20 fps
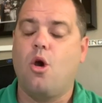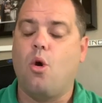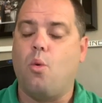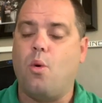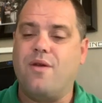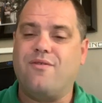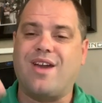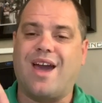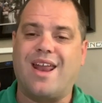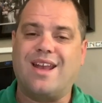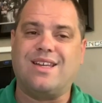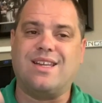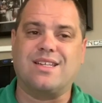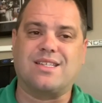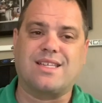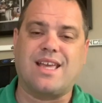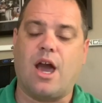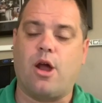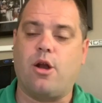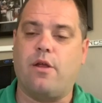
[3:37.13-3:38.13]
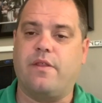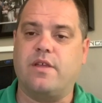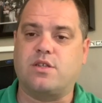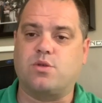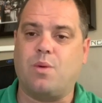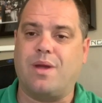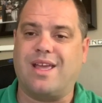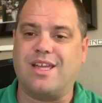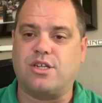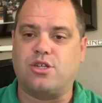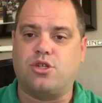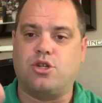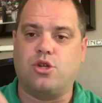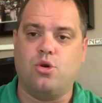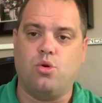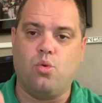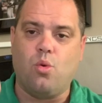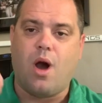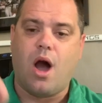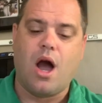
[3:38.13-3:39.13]
We've got it discounted this week. It's
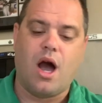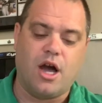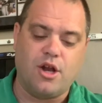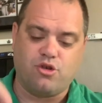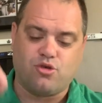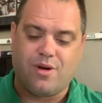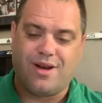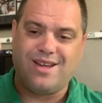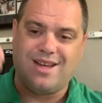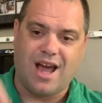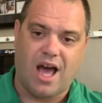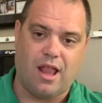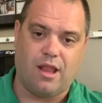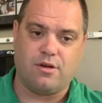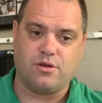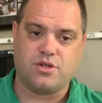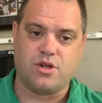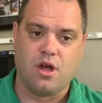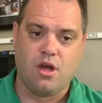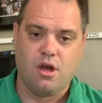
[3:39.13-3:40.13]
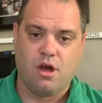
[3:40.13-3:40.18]
$200.